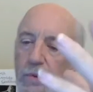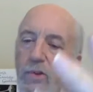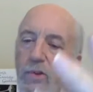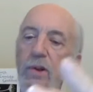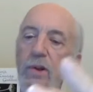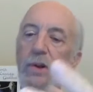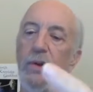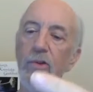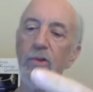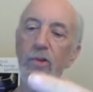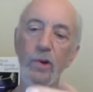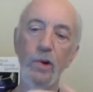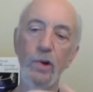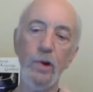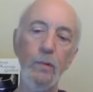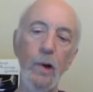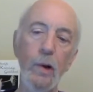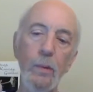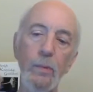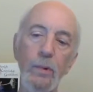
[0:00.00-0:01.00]
things that are
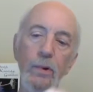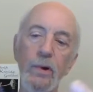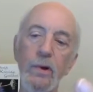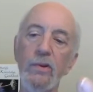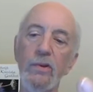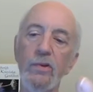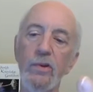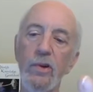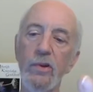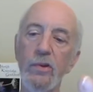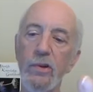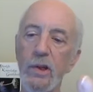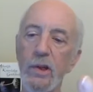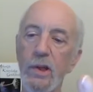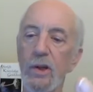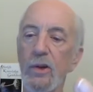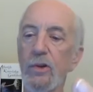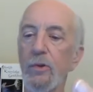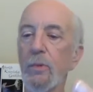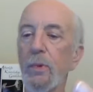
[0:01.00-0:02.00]
in my
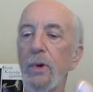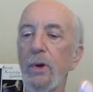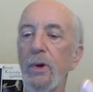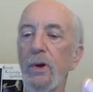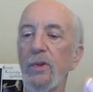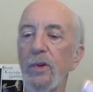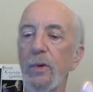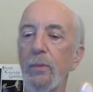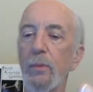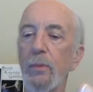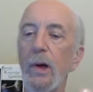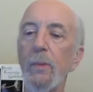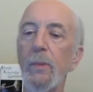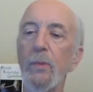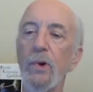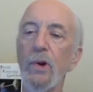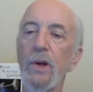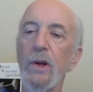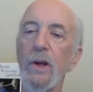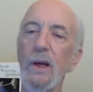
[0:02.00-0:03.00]
pre-existing experience and
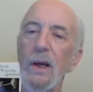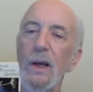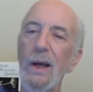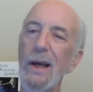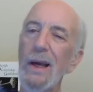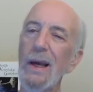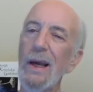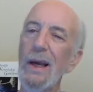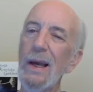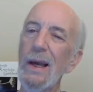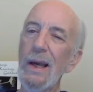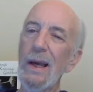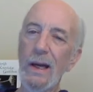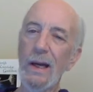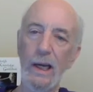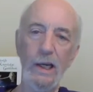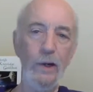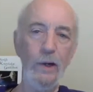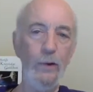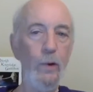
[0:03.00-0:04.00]
memory, and
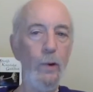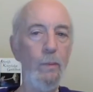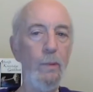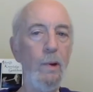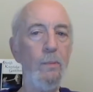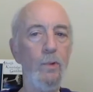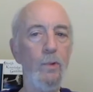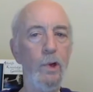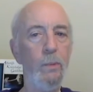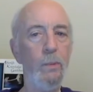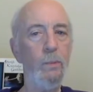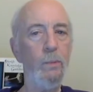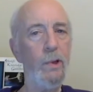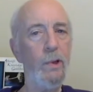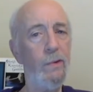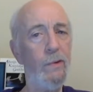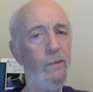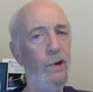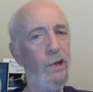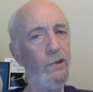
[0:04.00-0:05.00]
I can remember it, but
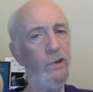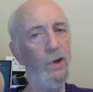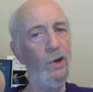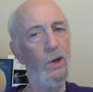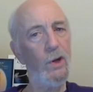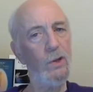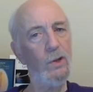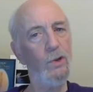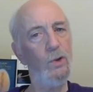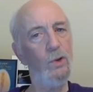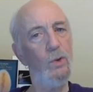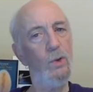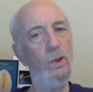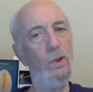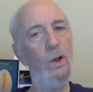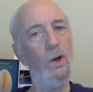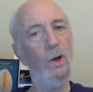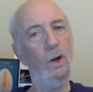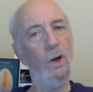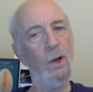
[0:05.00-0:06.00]
if I talk too
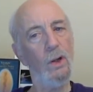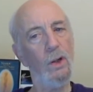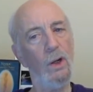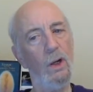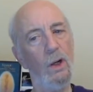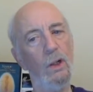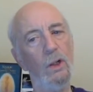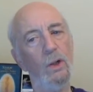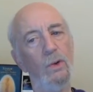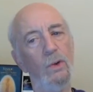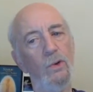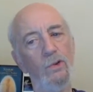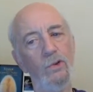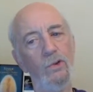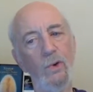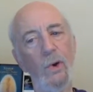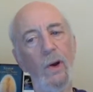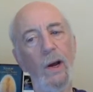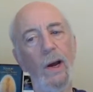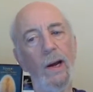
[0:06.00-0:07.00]
long, I'll lose
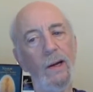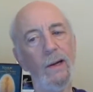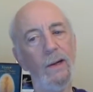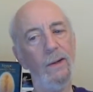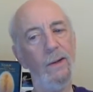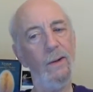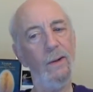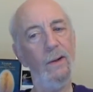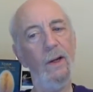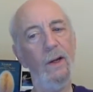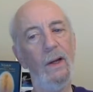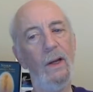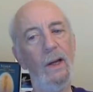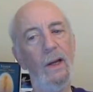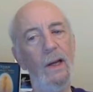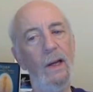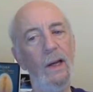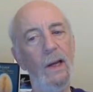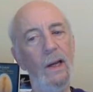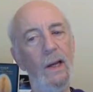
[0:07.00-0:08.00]
track.
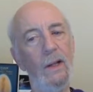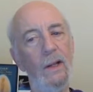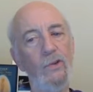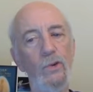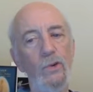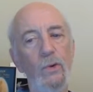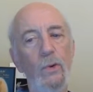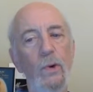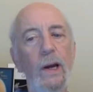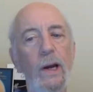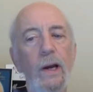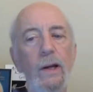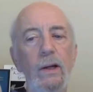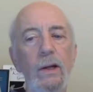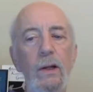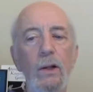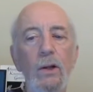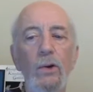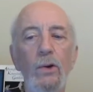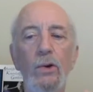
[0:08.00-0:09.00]
And so I had
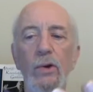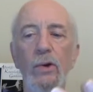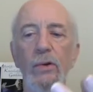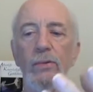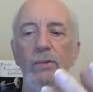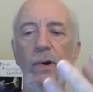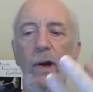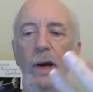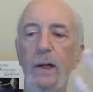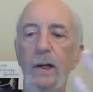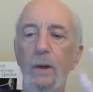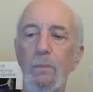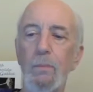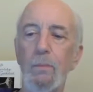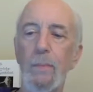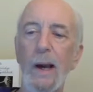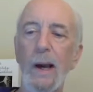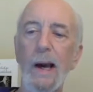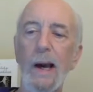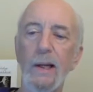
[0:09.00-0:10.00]
to learn to find a
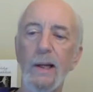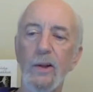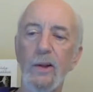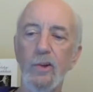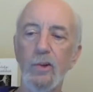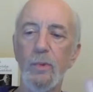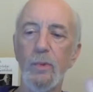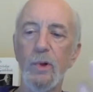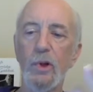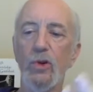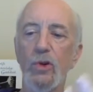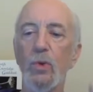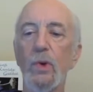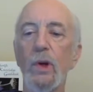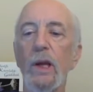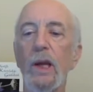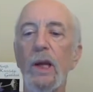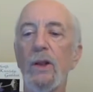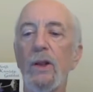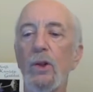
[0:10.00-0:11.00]
balance
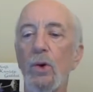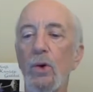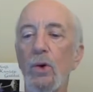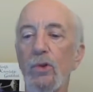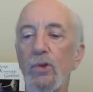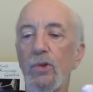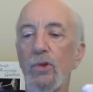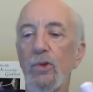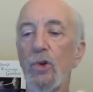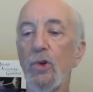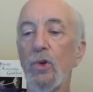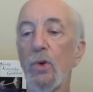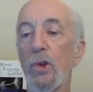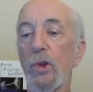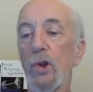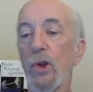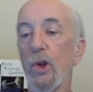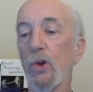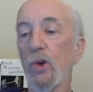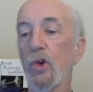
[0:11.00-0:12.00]
between those two,
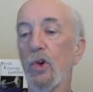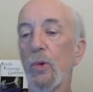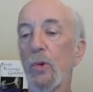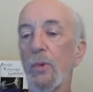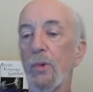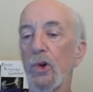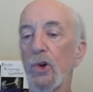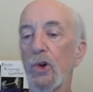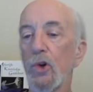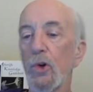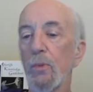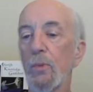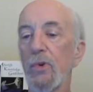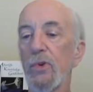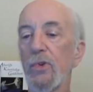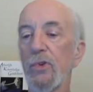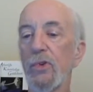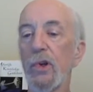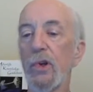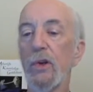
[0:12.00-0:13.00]
the interpreter and
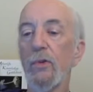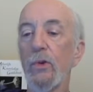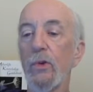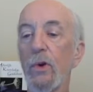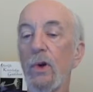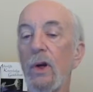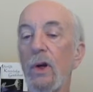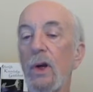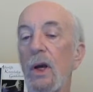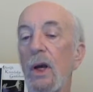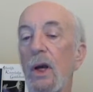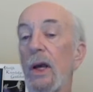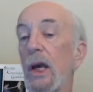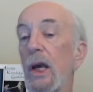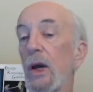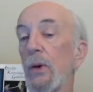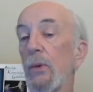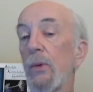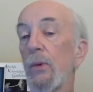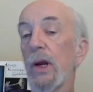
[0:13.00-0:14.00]
perceiver.
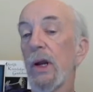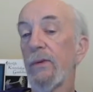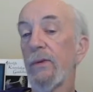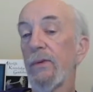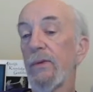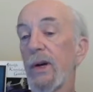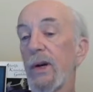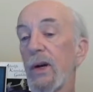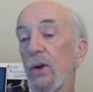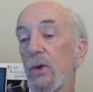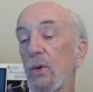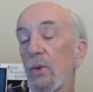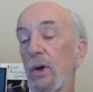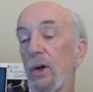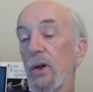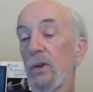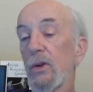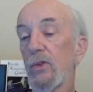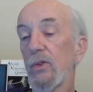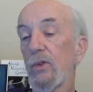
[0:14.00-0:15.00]
And what I found
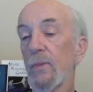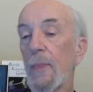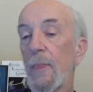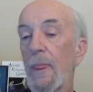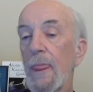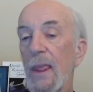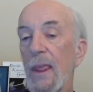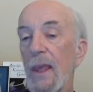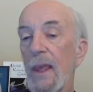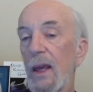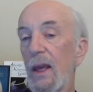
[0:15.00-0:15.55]
was,